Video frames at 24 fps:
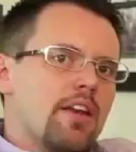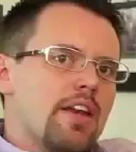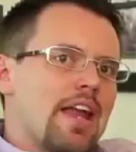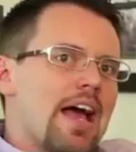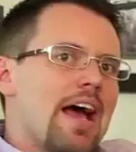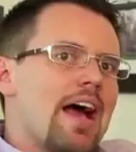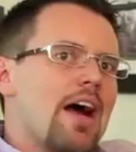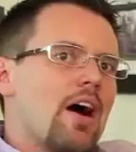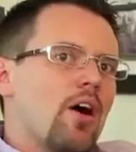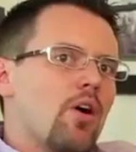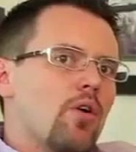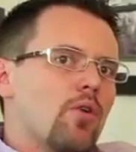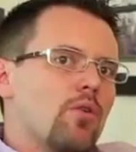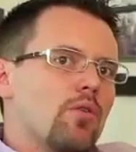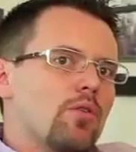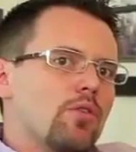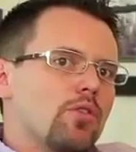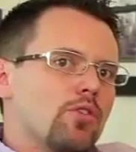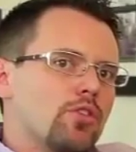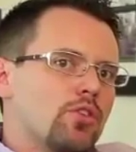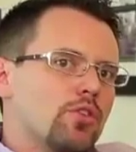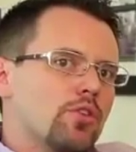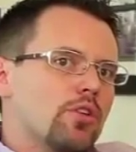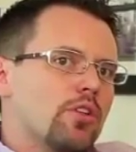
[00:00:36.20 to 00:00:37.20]
Now,
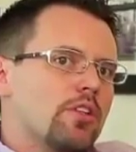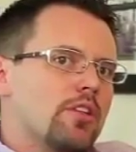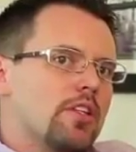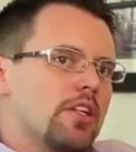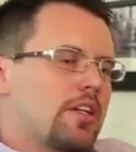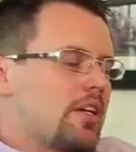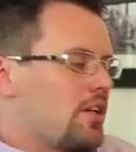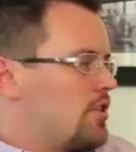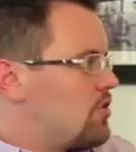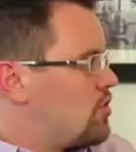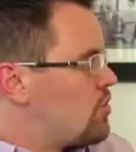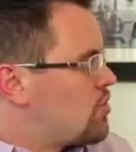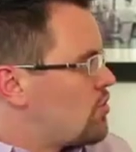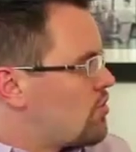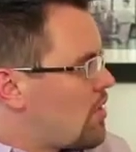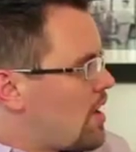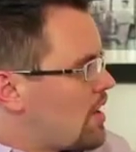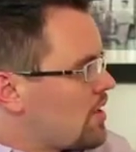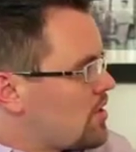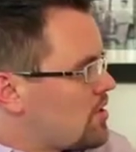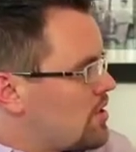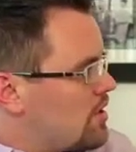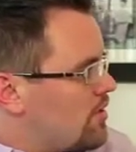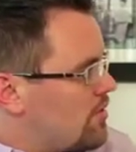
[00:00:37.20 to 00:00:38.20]
during the
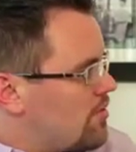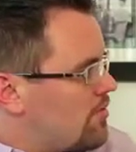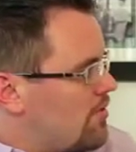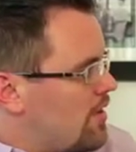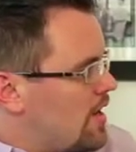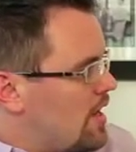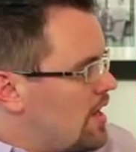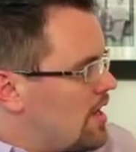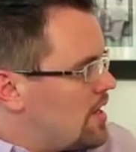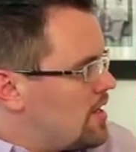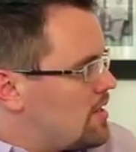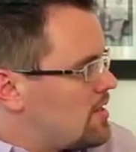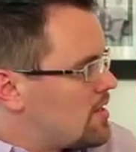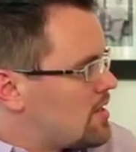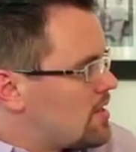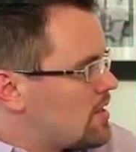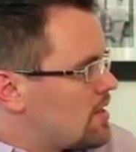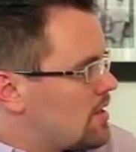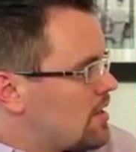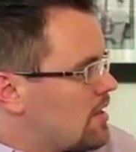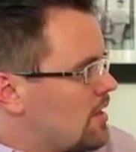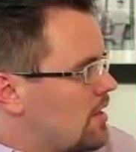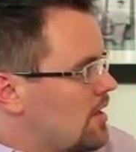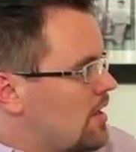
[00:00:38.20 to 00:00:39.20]
construction phase,
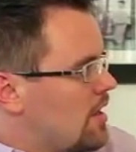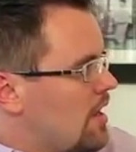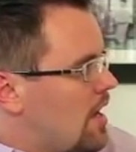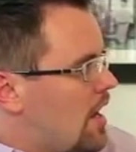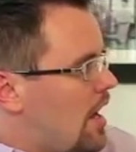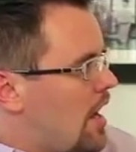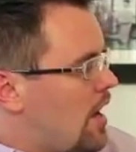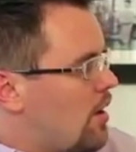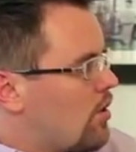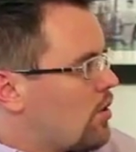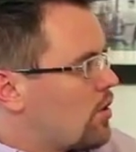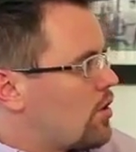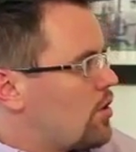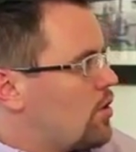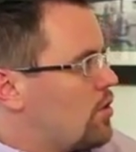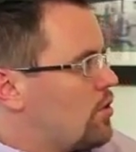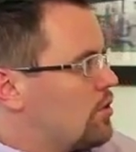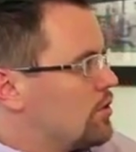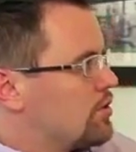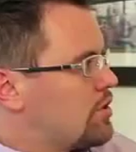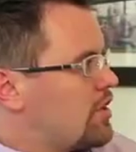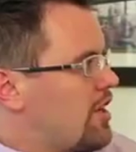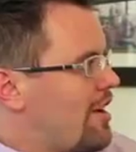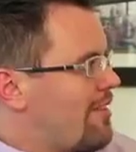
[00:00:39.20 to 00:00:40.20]
our
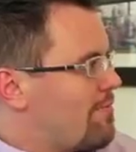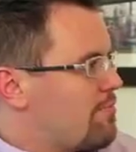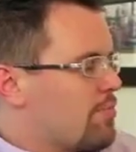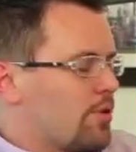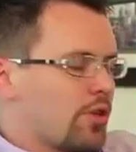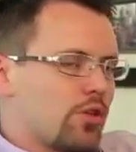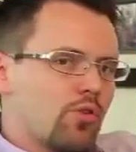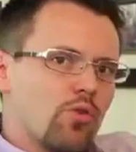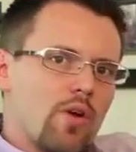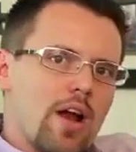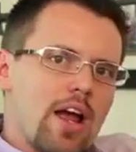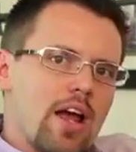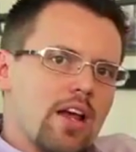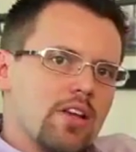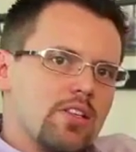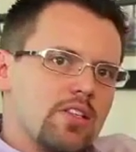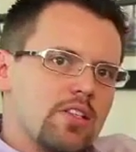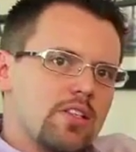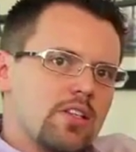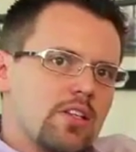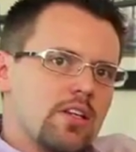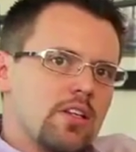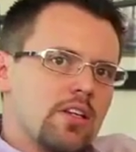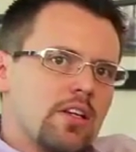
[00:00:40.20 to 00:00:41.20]
goals have
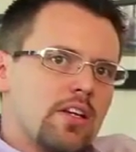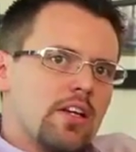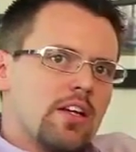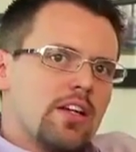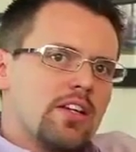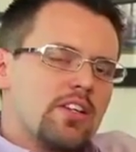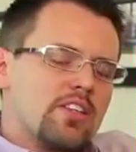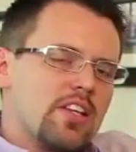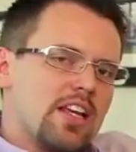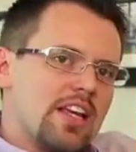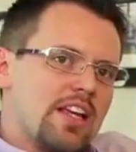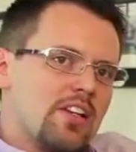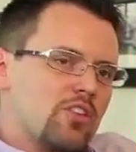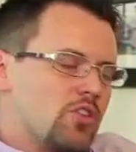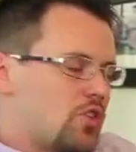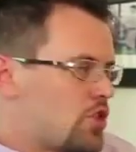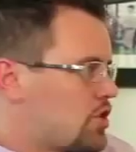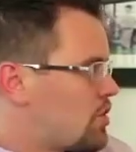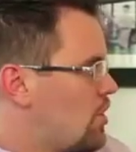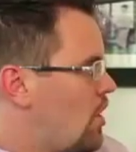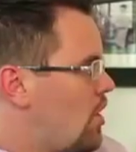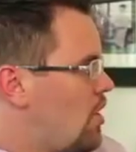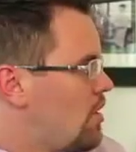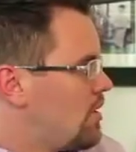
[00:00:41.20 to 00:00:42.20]
progressed to
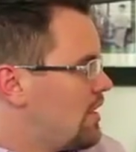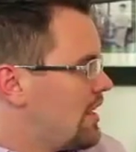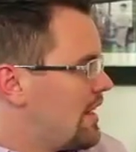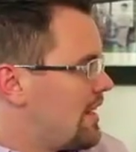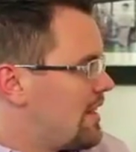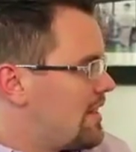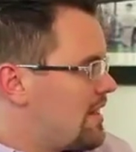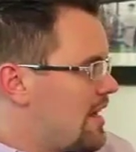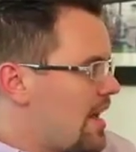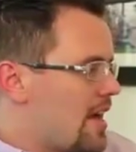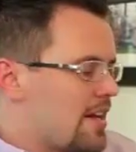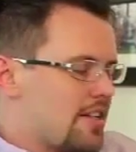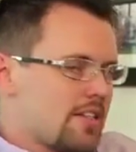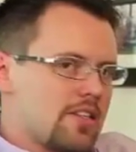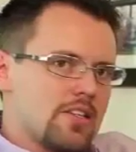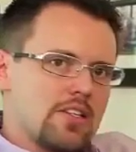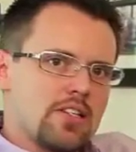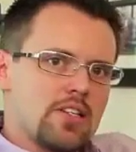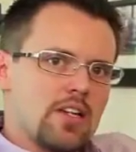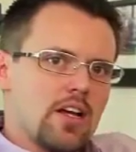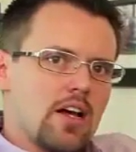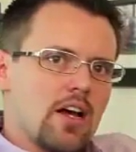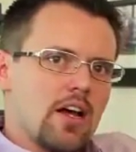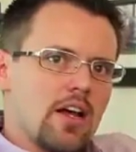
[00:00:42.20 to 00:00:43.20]
installing that
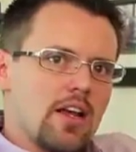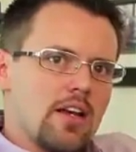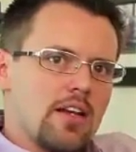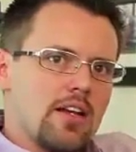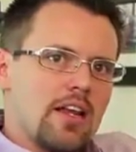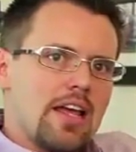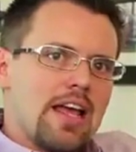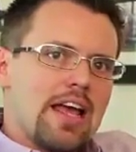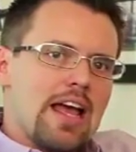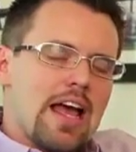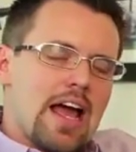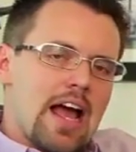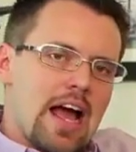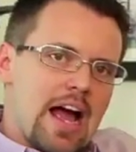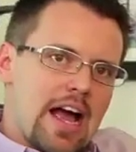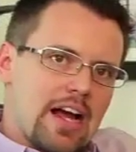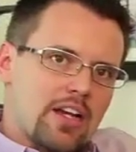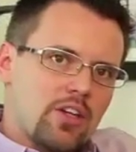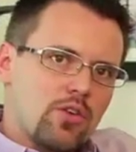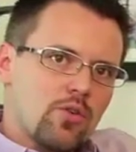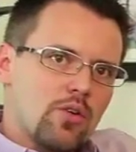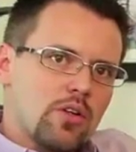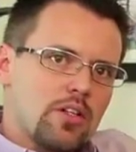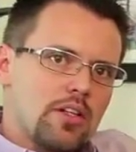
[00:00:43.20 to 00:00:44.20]
design
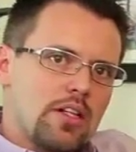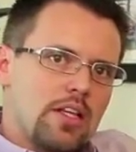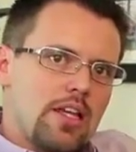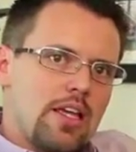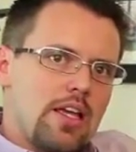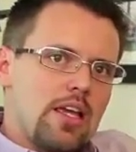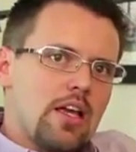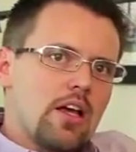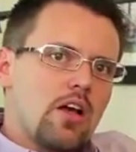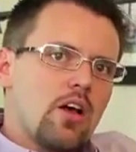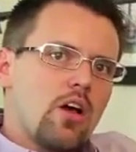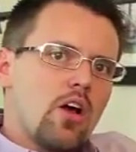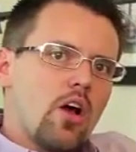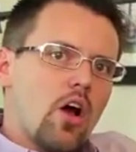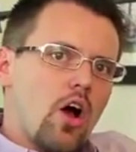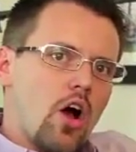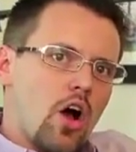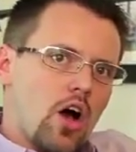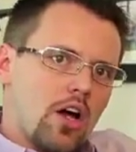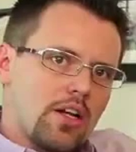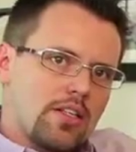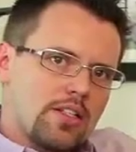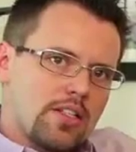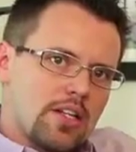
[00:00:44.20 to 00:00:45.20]
accurately,
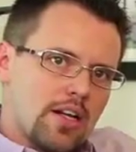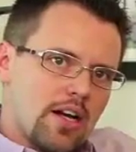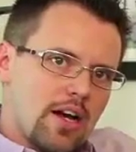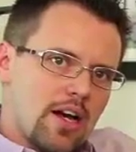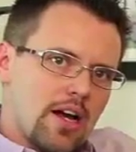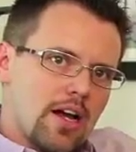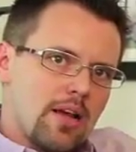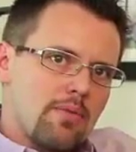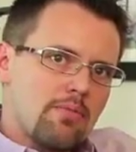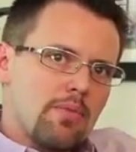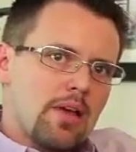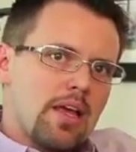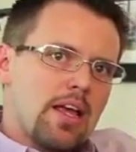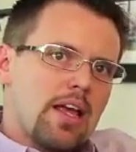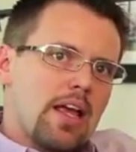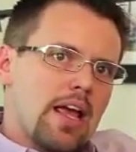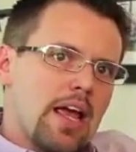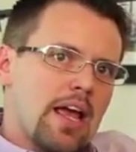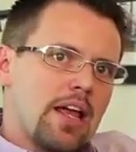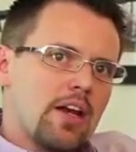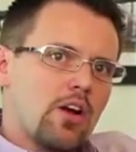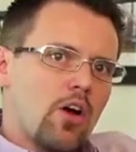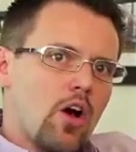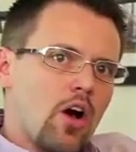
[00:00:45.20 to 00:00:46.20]
on time,
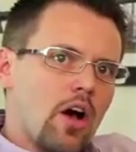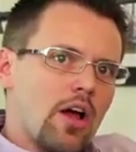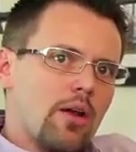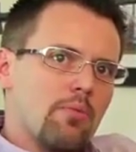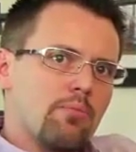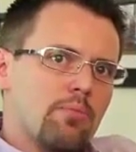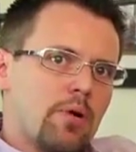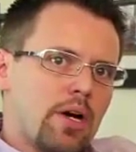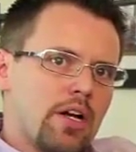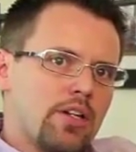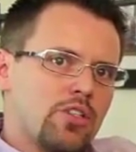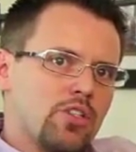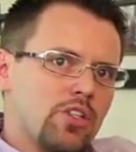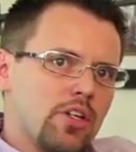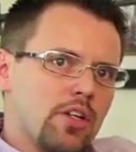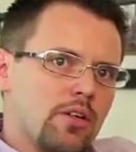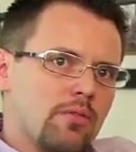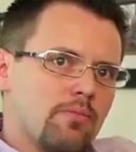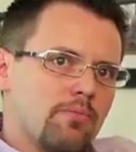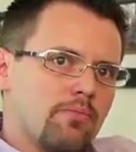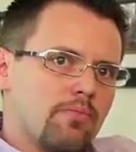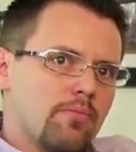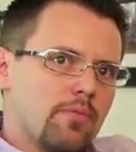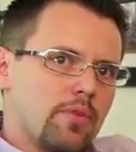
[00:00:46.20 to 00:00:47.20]
and on budget.
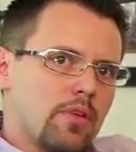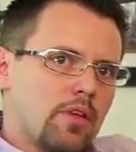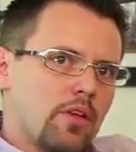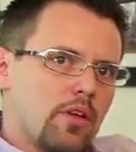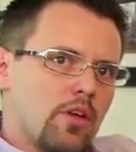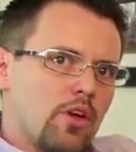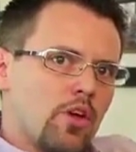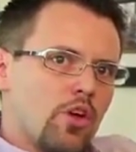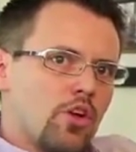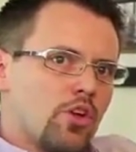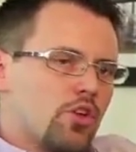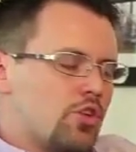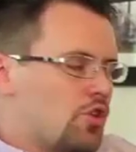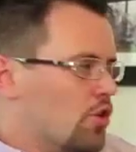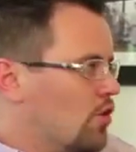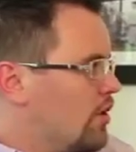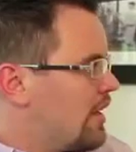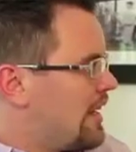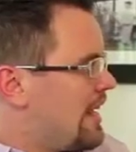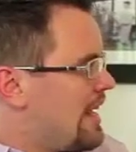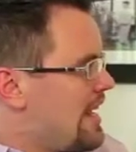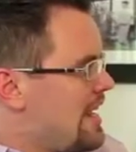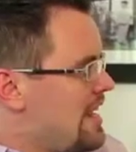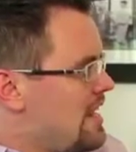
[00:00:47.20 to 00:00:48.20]

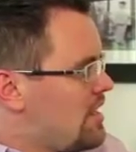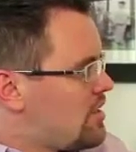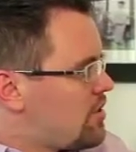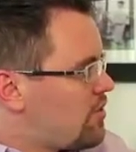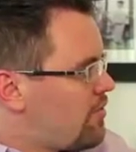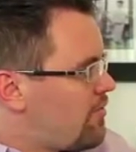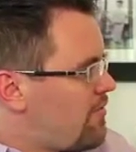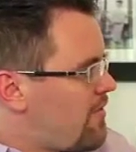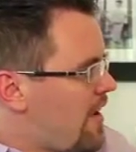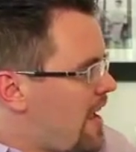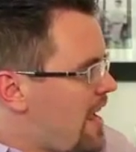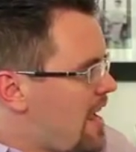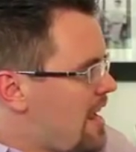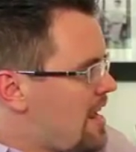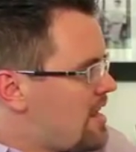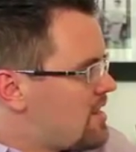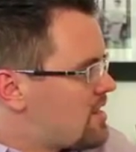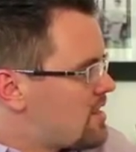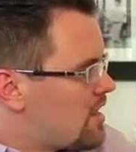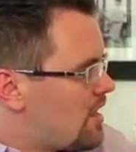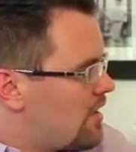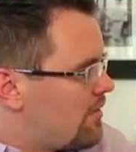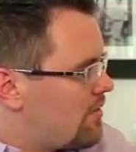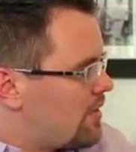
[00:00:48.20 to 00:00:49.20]
During each
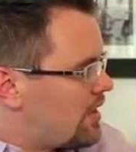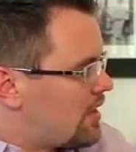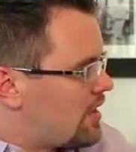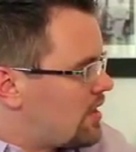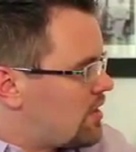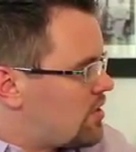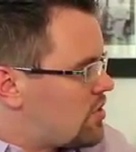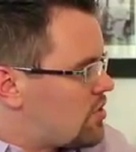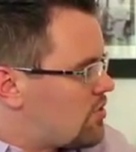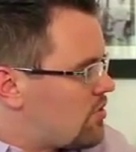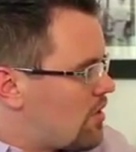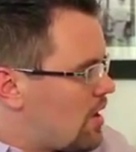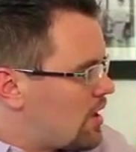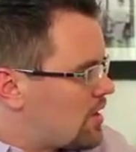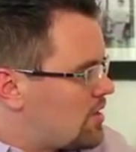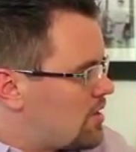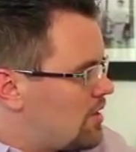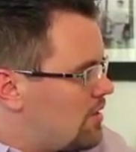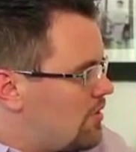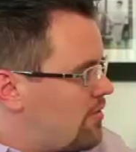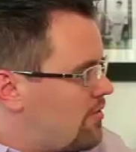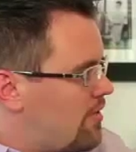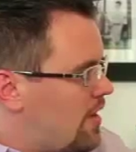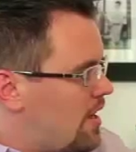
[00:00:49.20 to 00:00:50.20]
phase of the
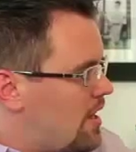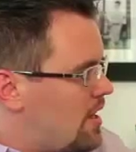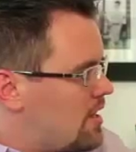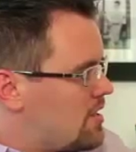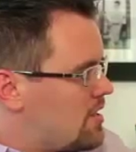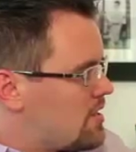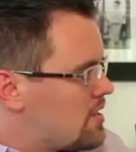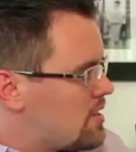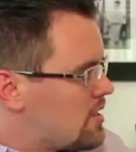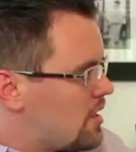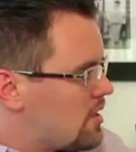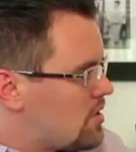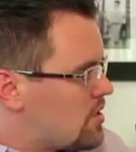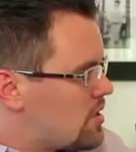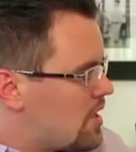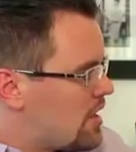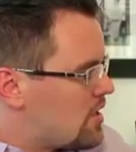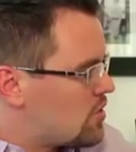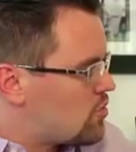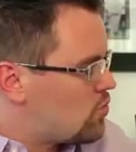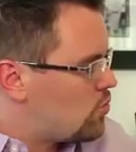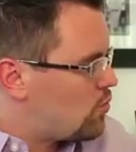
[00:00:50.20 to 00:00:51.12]
construction phase, such as